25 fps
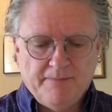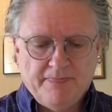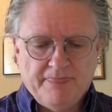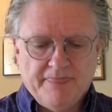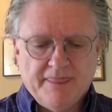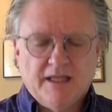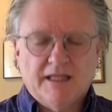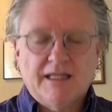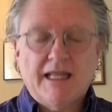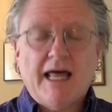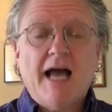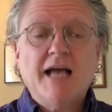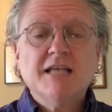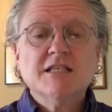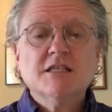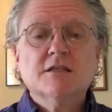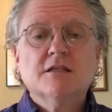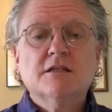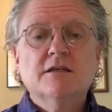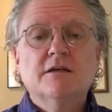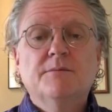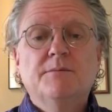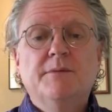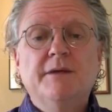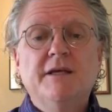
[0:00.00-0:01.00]
The
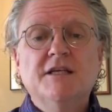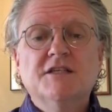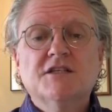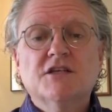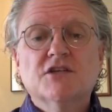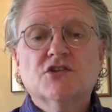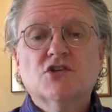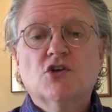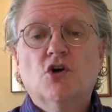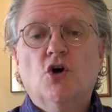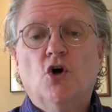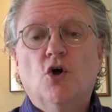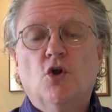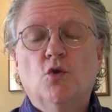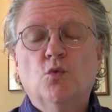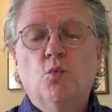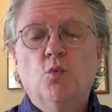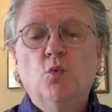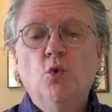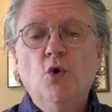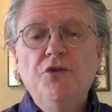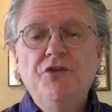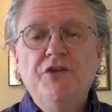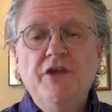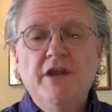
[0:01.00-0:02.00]
last piece is called
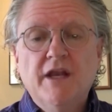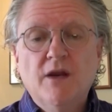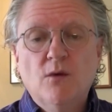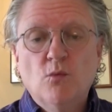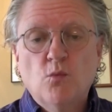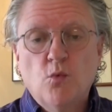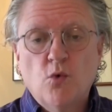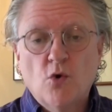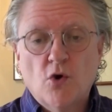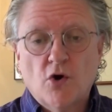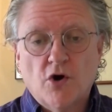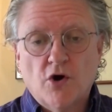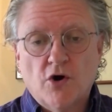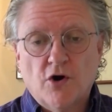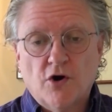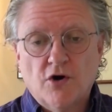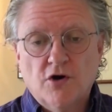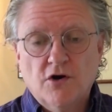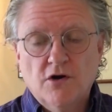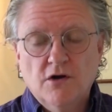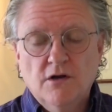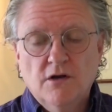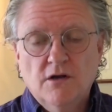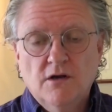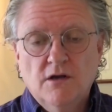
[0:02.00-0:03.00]
Would That It
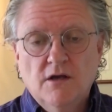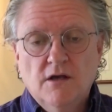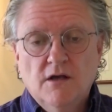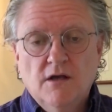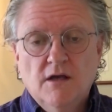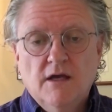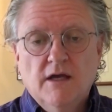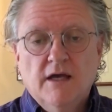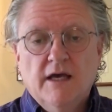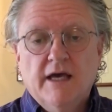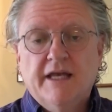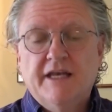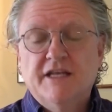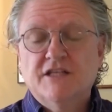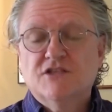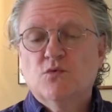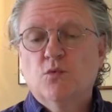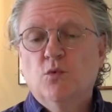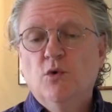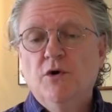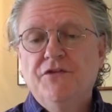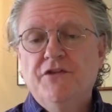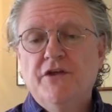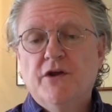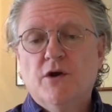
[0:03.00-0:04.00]
Were, and it's
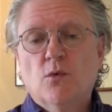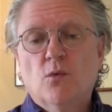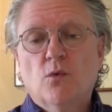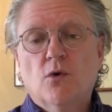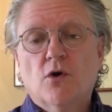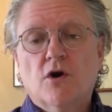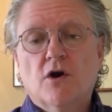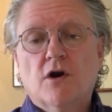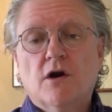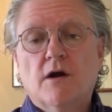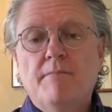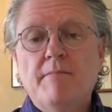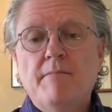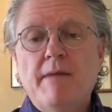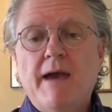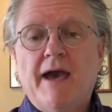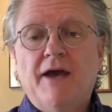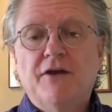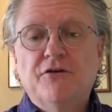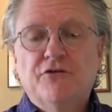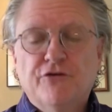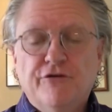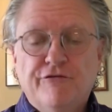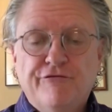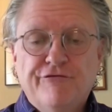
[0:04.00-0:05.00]
would that it were a
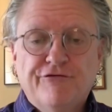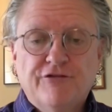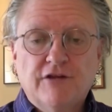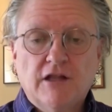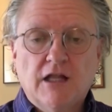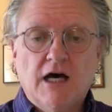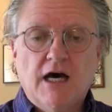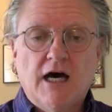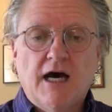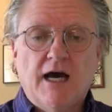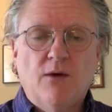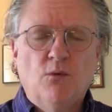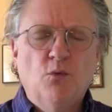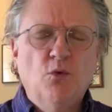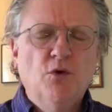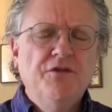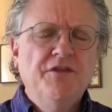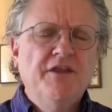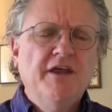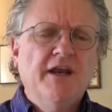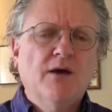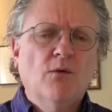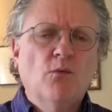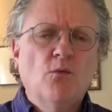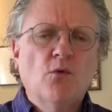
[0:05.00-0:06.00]
man could fly, would
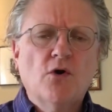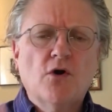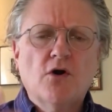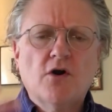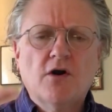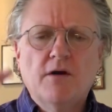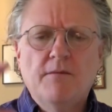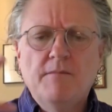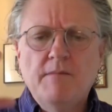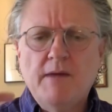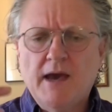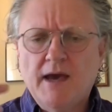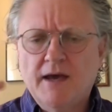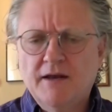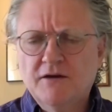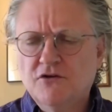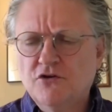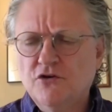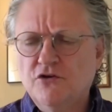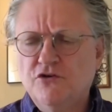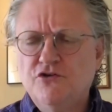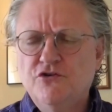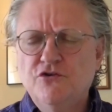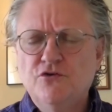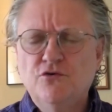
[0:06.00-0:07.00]
that it were a man
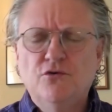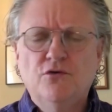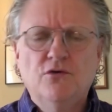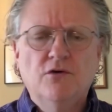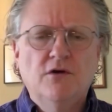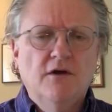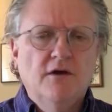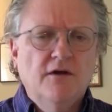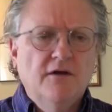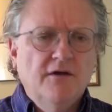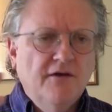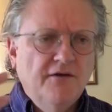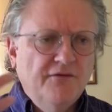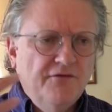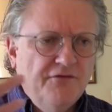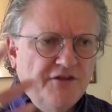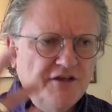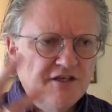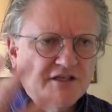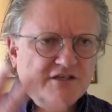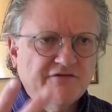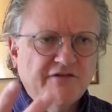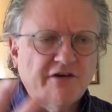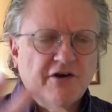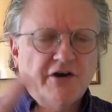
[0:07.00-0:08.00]
could do
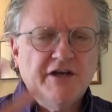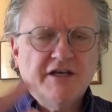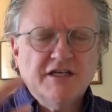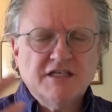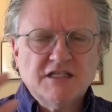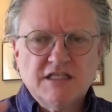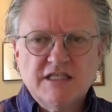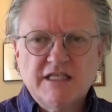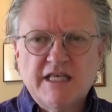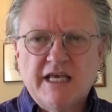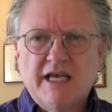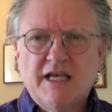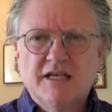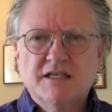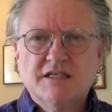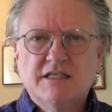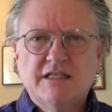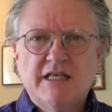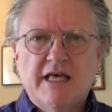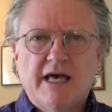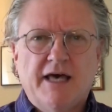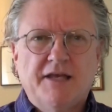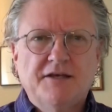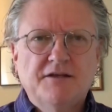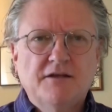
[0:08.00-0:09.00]
these various things
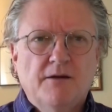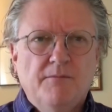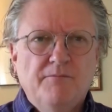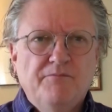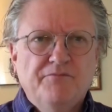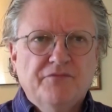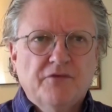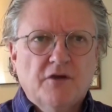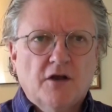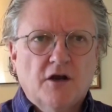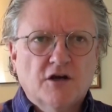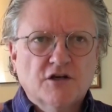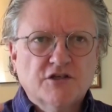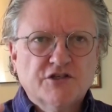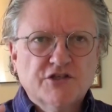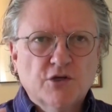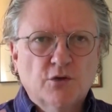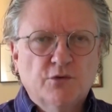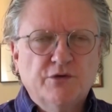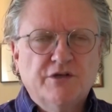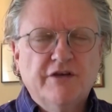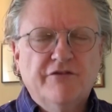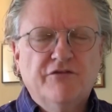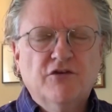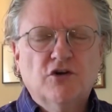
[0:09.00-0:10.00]
that are so
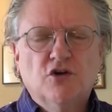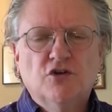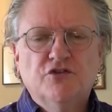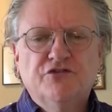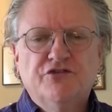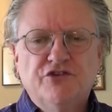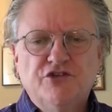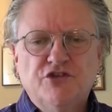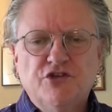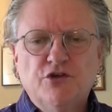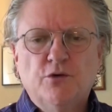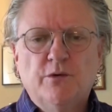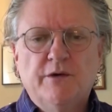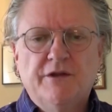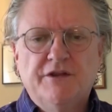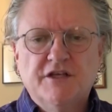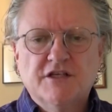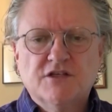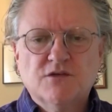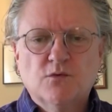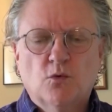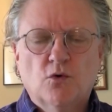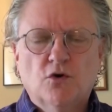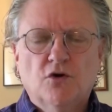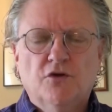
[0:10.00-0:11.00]
difficult to do in
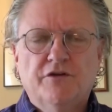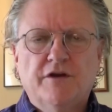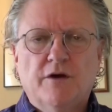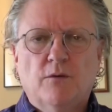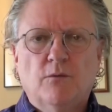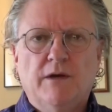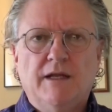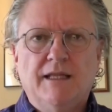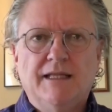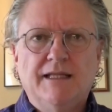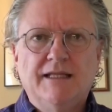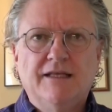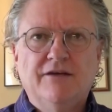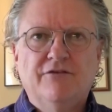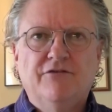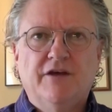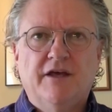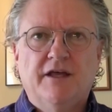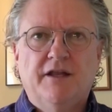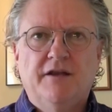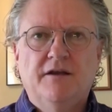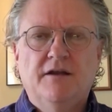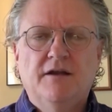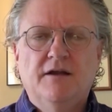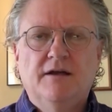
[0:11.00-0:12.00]
this world that we live
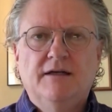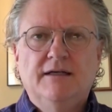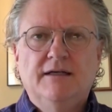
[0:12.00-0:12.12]
in.